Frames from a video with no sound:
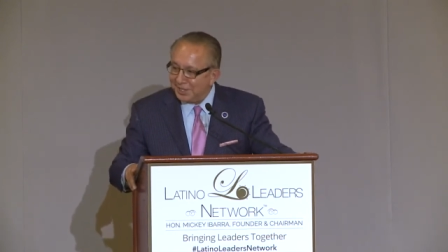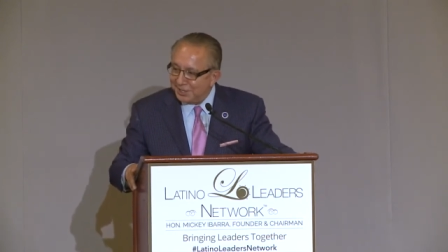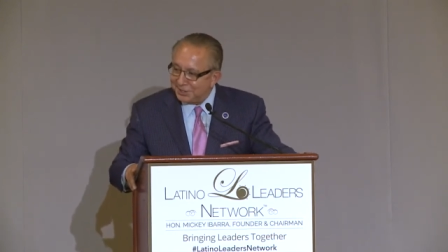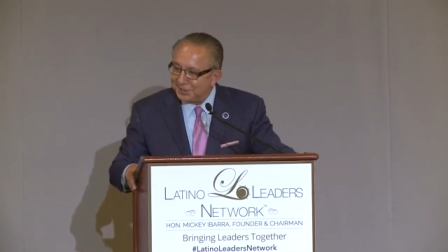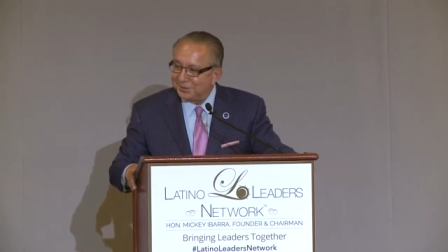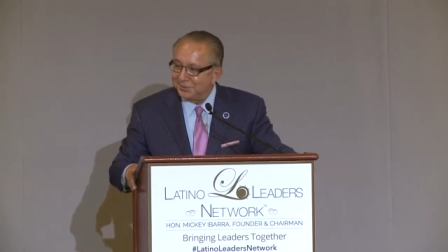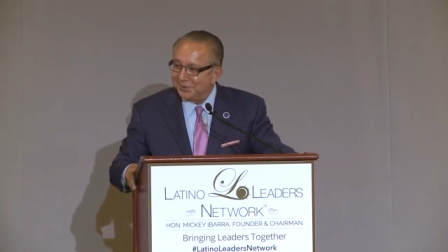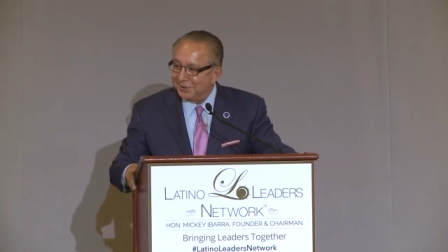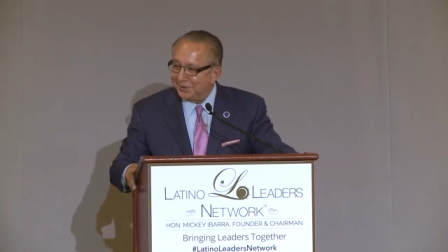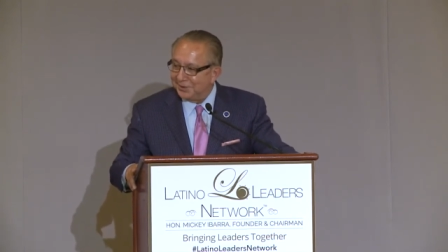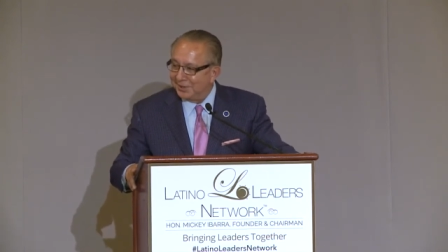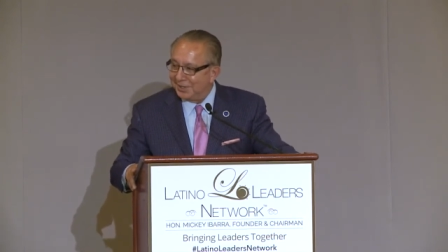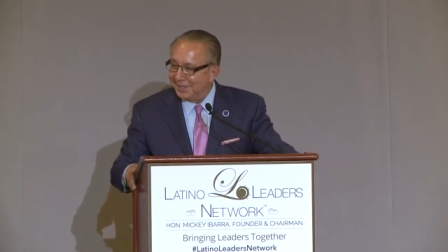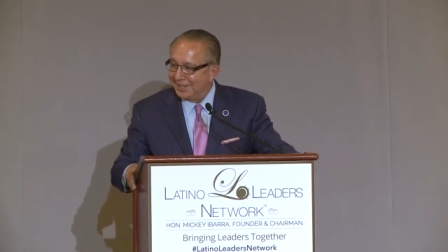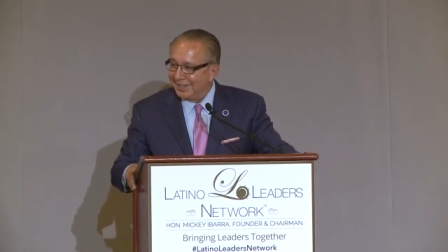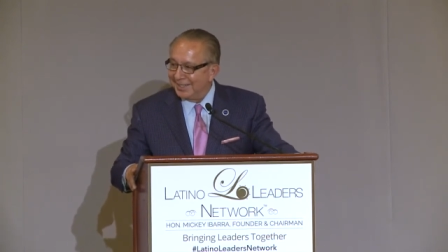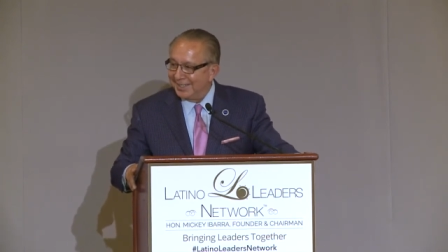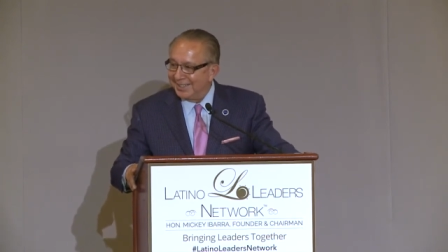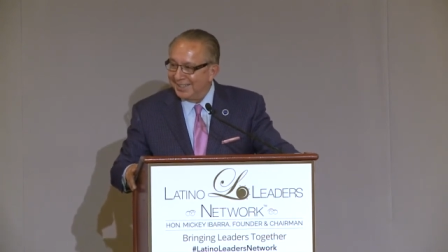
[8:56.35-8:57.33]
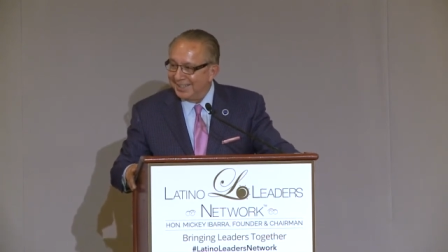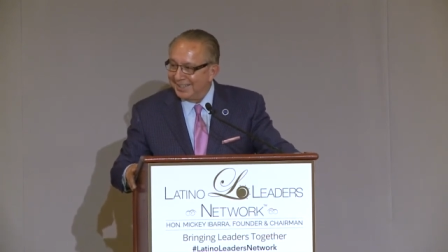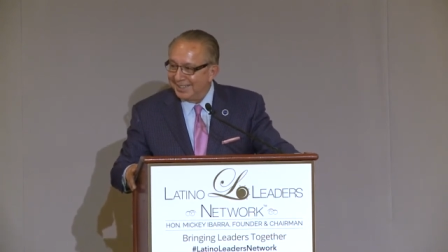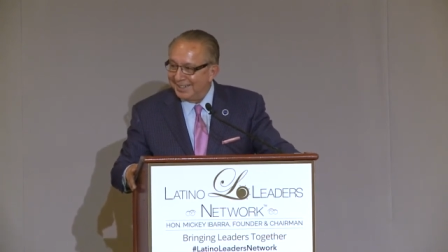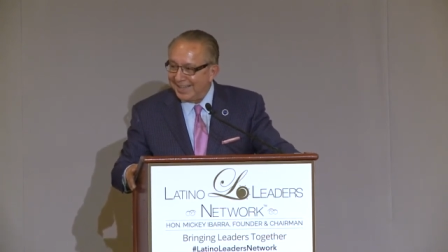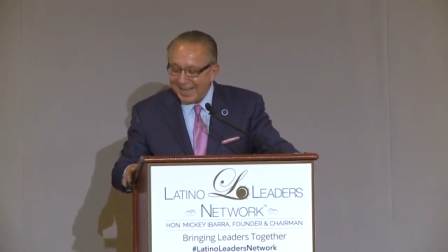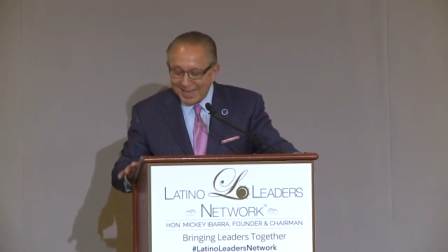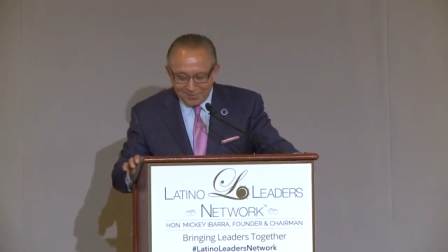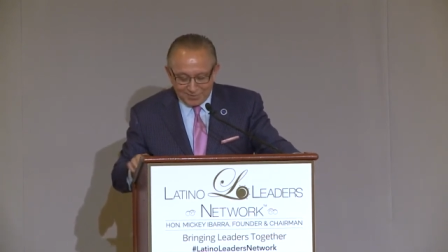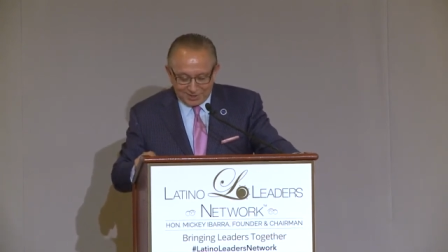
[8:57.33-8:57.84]
each of you
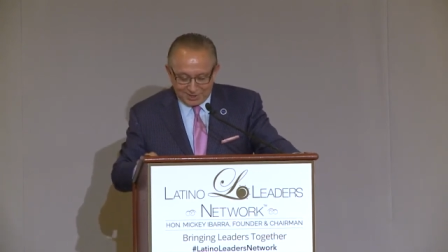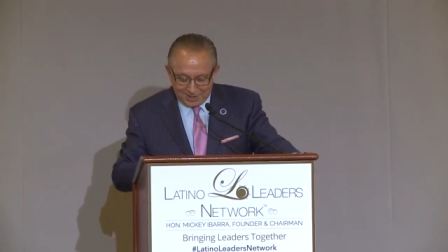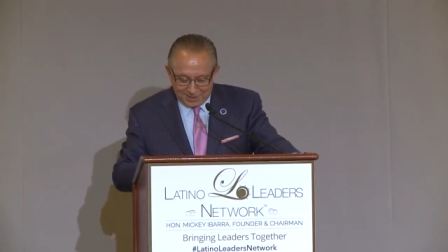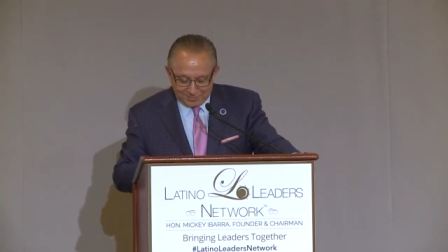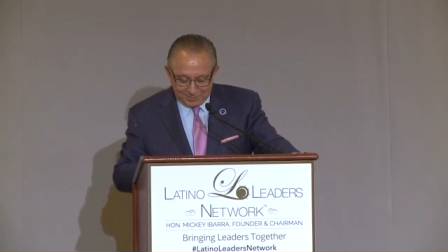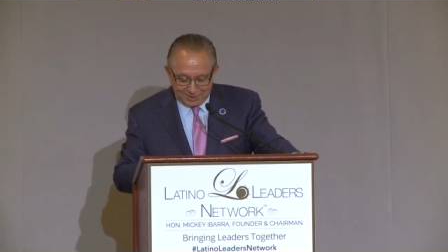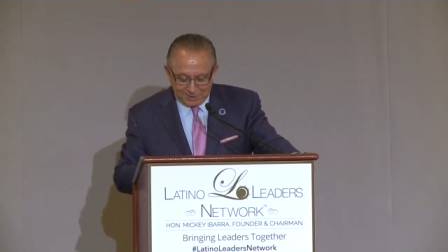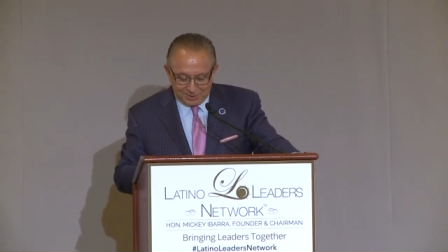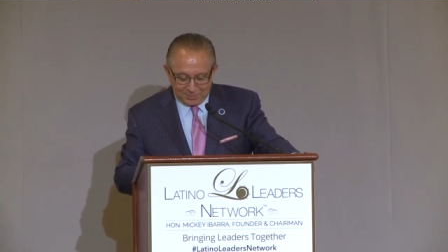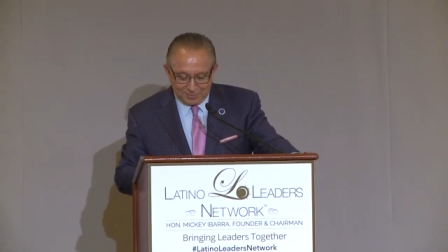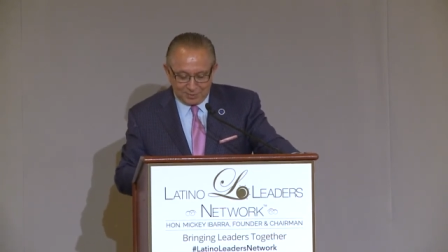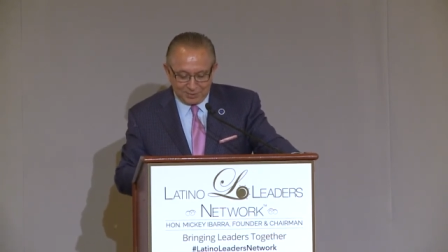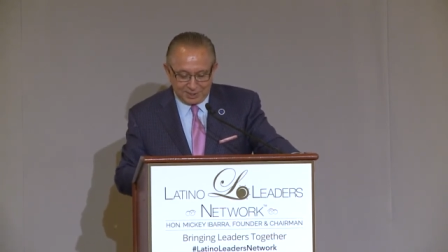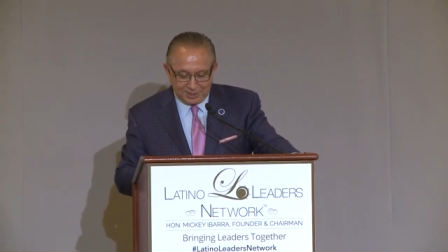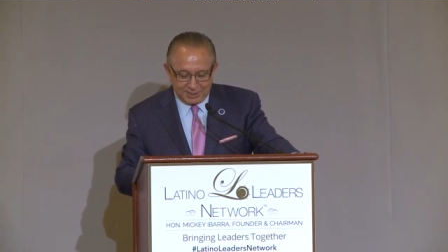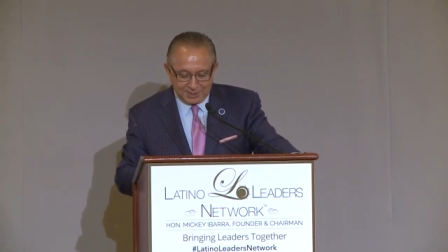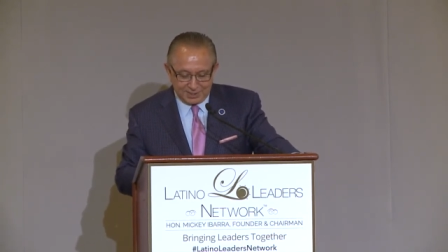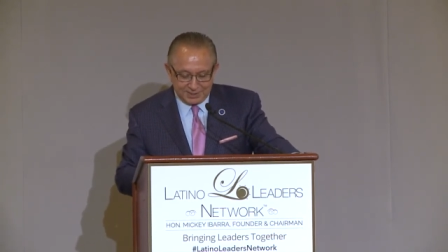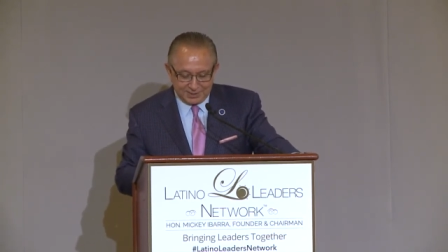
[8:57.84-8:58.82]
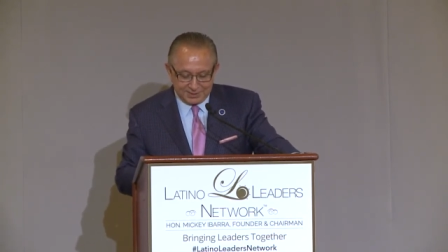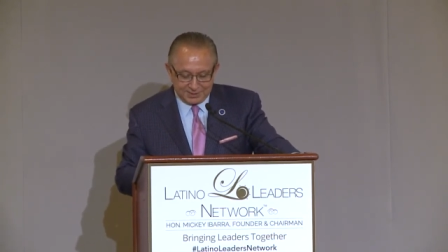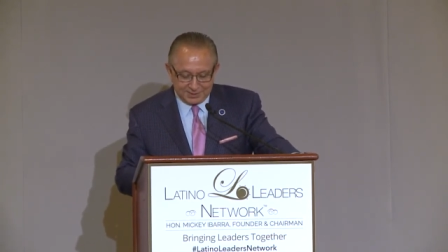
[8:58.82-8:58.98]
to have a copy of the book.